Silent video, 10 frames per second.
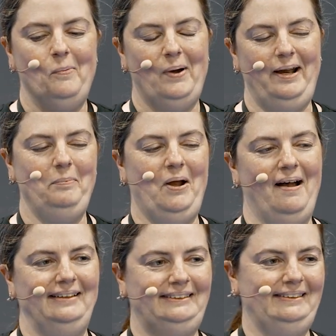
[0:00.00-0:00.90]
When I'm
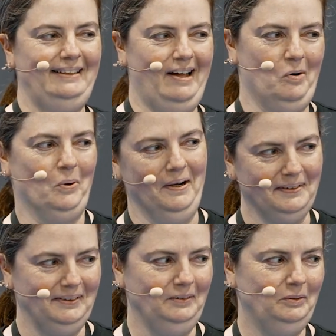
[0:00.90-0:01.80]
not at
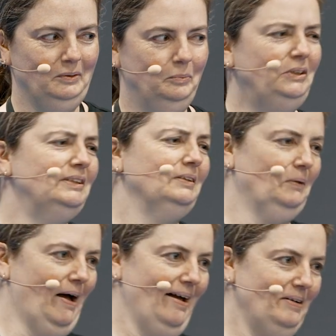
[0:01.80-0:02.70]
work, which is a
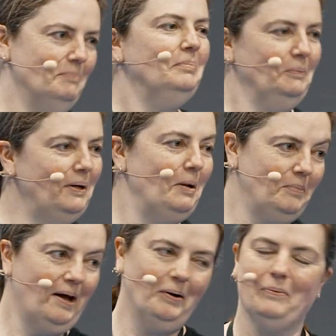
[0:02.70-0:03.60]
lot, but when I'm
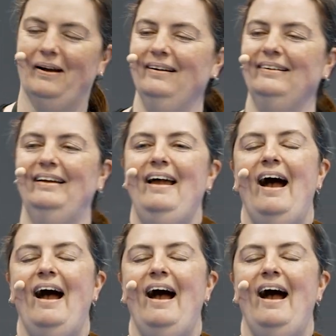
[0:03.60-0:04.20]
not at work,